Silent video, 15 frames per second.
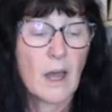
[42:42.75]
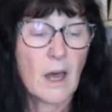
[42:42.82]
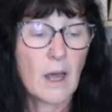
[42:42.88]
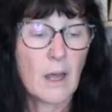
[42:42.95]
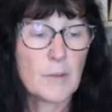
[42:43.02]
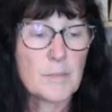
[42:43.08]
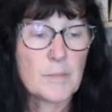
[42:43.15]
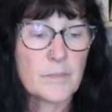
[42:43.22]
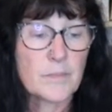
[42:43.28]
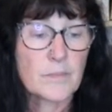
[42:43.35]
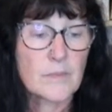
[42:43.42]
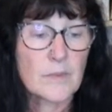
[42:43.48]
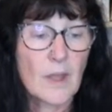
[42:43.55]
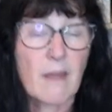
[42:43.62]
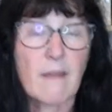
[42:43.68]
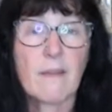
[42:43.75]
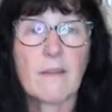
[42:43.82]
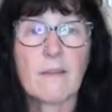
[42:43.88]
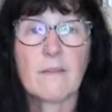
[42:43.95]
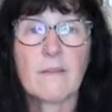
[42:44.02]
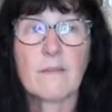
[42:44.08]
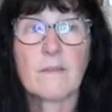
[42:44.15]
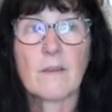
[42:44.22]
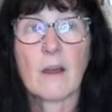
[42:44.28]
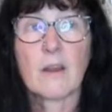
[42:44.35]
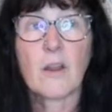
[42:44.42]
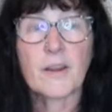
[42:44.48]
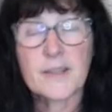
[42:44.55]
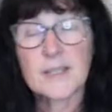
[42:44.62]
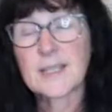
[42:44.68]
A
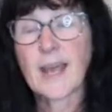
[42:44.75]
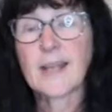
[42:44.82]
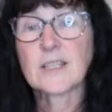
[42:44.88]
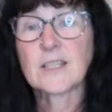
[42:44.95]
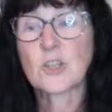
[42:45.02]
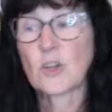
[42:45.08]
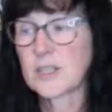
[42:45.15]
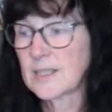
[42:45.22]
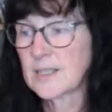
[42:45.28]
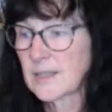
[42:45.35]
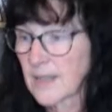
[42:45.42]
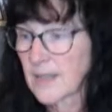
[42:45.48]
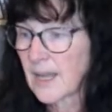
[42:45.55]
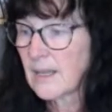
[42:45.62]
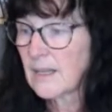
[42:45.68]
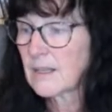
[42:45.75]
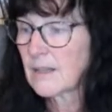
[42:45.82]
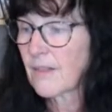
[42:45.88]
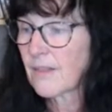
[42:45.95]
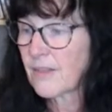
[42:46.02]
lot of the tater-totters think